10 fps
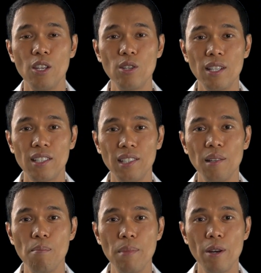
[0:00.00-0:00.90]
you can
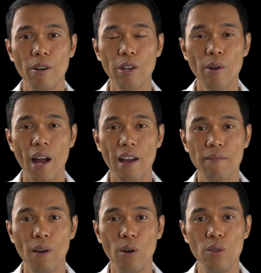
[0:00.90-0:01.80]
still mirror your
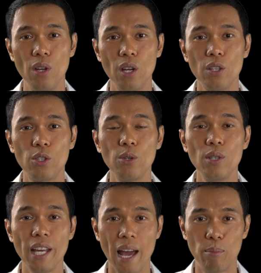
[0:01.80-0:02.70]
iPhone
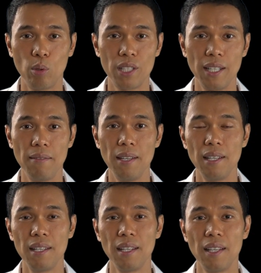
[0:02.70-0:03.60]
to the Apple
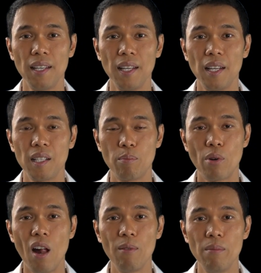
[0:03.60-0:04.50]
TV. The
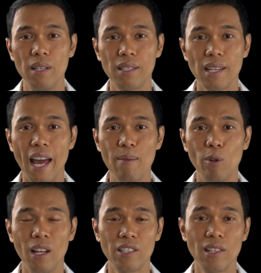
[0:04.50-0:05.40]
problem is
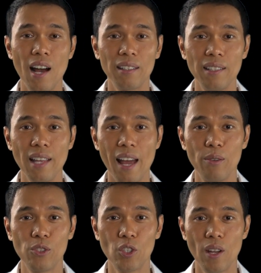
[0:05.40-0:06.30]
Apple has locked it
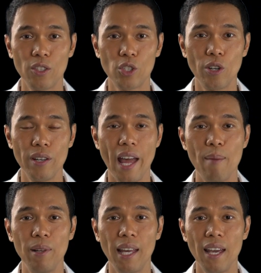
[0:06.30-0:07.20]
down so that certain
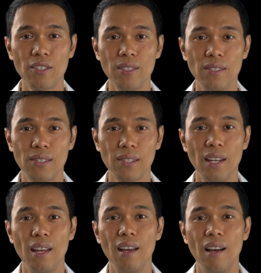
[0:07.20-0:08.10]
applications
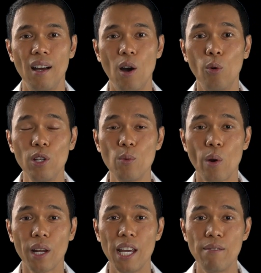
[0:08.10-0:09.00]
only
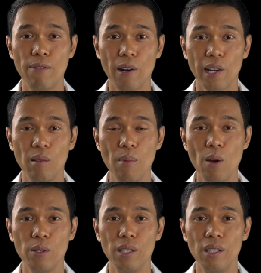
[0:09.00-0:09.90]
work in vertical
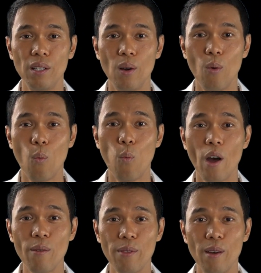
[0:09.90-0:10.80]
mode.
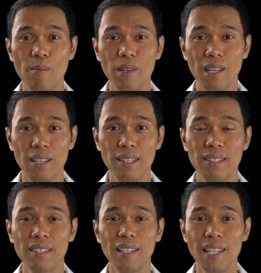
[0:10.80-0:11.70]
One of them
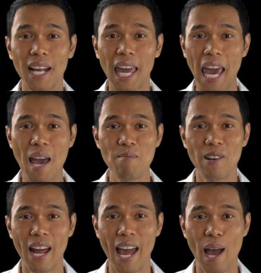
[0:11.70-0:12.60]
is the
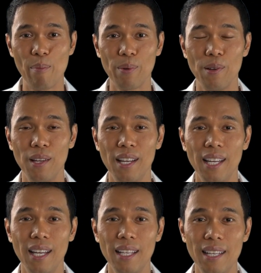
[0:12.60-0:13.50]
camera app.
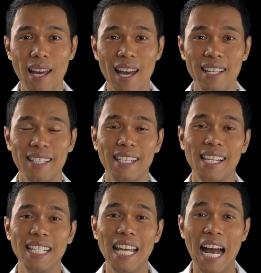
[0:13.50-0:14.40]

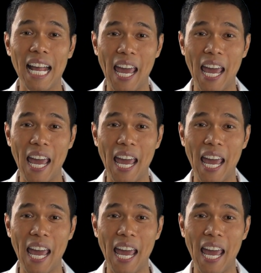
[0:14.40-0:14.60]
Yes, the